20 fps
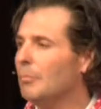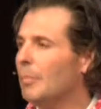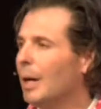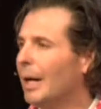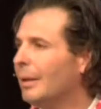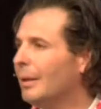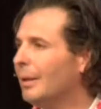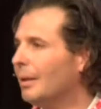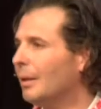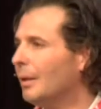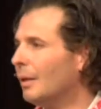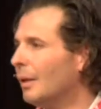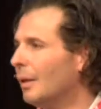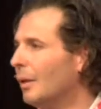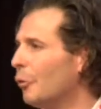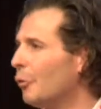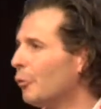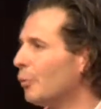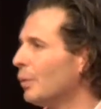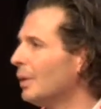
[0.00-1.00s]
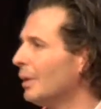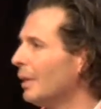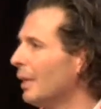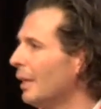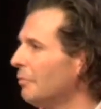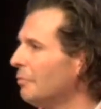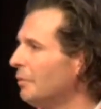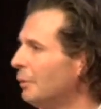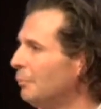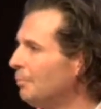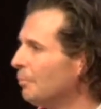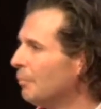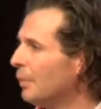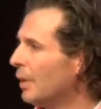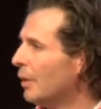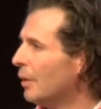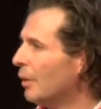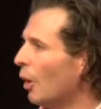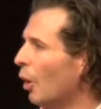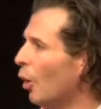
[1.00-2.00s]
Micah 3:11,
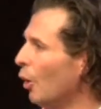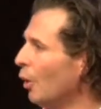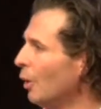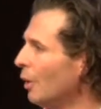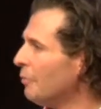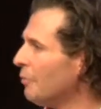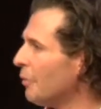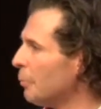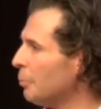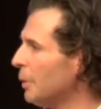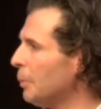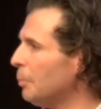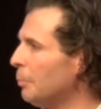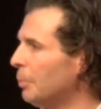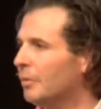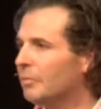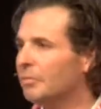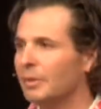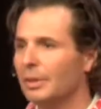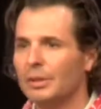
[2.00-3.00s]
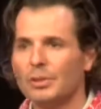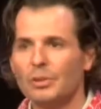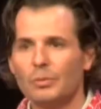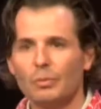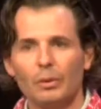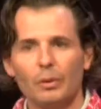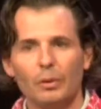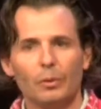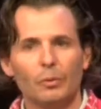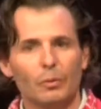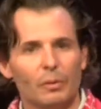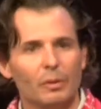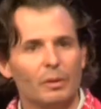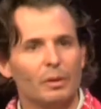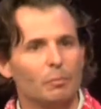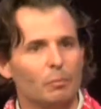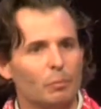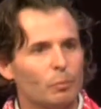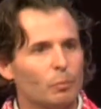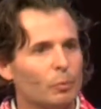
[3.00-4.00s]
all of the people of Israel who are
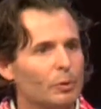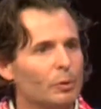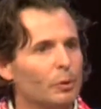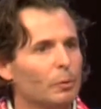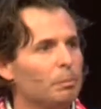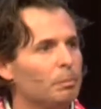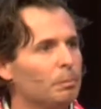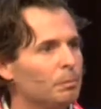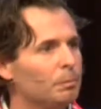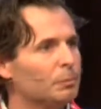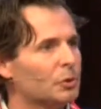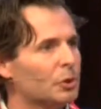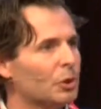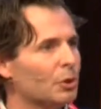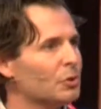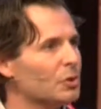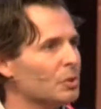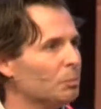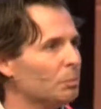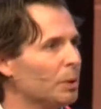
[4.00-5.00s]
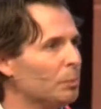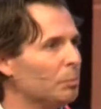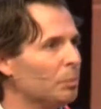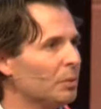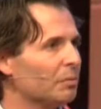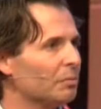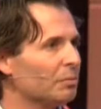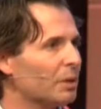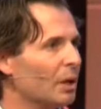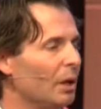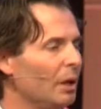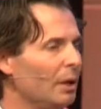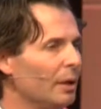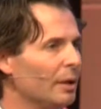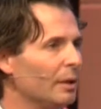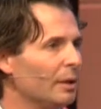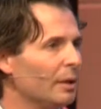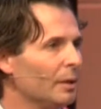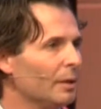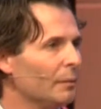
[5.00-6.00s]
the real chosen people of
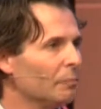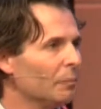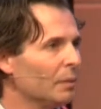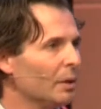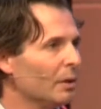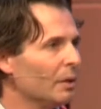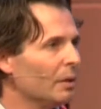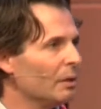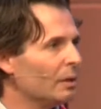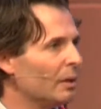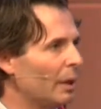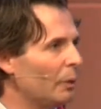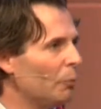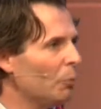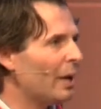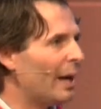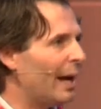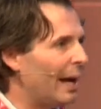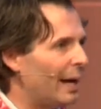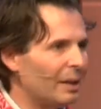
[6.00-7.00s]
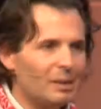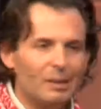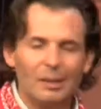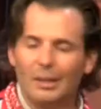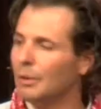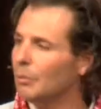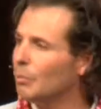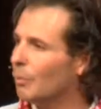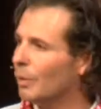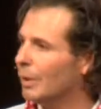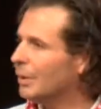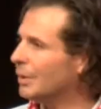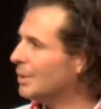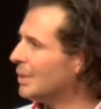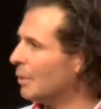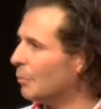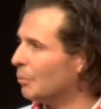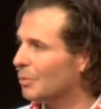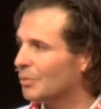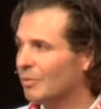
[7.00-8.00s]
God, they were acting in ways
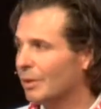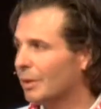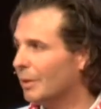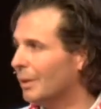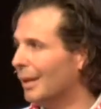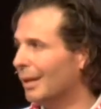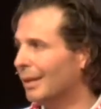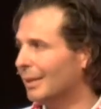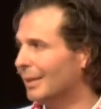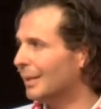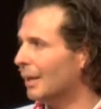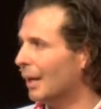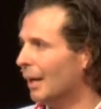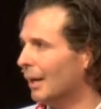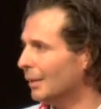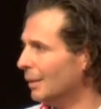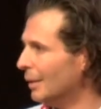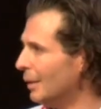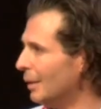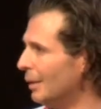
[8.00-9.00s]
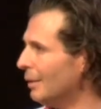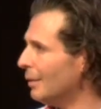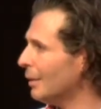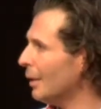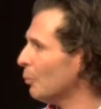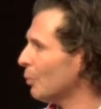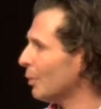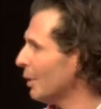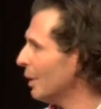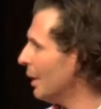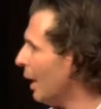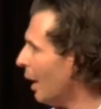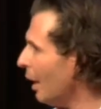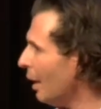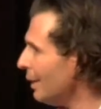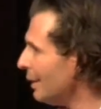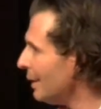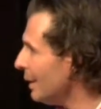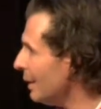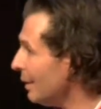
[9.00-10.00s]
that was very ungodly. They were
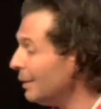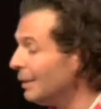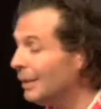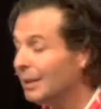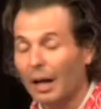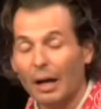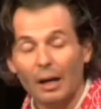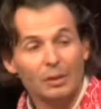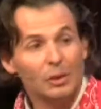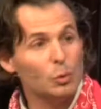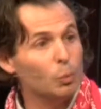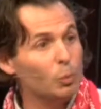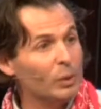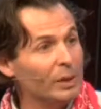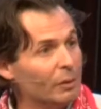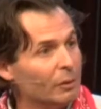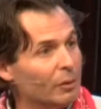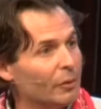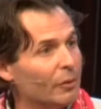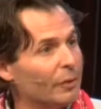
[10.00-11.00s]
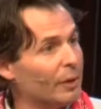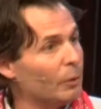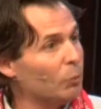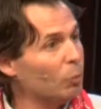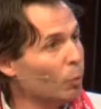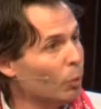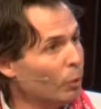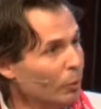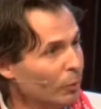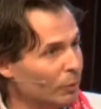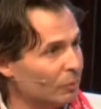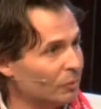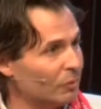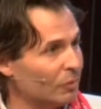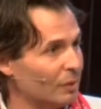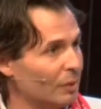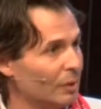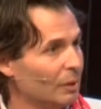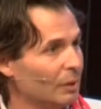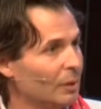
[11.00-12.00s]
not in God's will. They
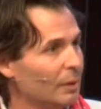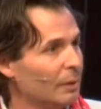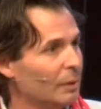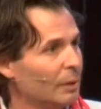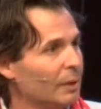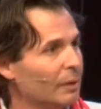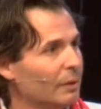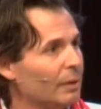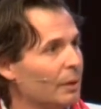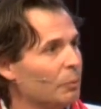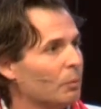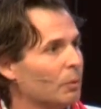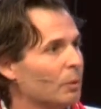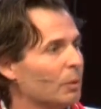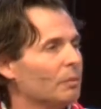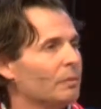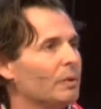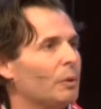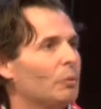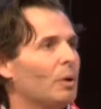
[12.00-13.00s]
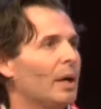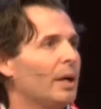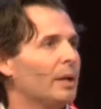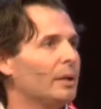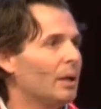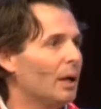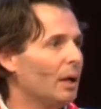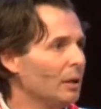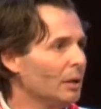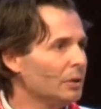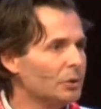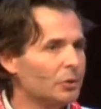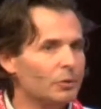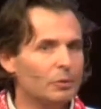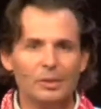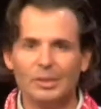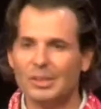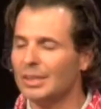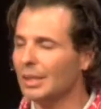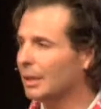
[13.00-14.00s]
weren't. They were
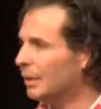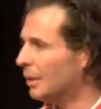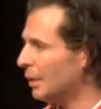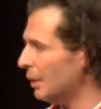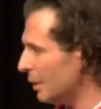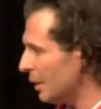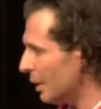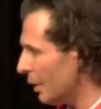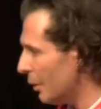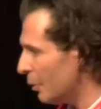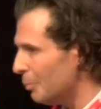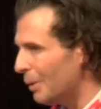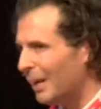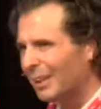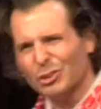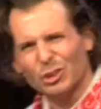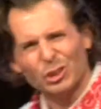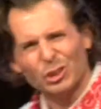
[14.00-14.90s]
idolatrous. They didn't care about